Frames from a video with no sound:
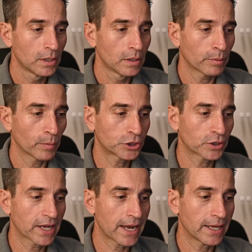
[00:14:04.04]
But what you're
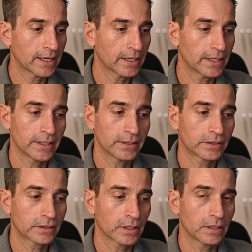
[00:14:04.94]
getting
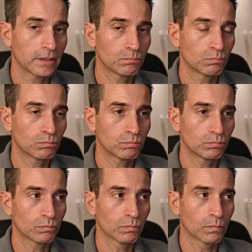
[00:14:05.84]
is
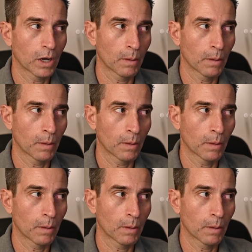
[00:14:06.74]
a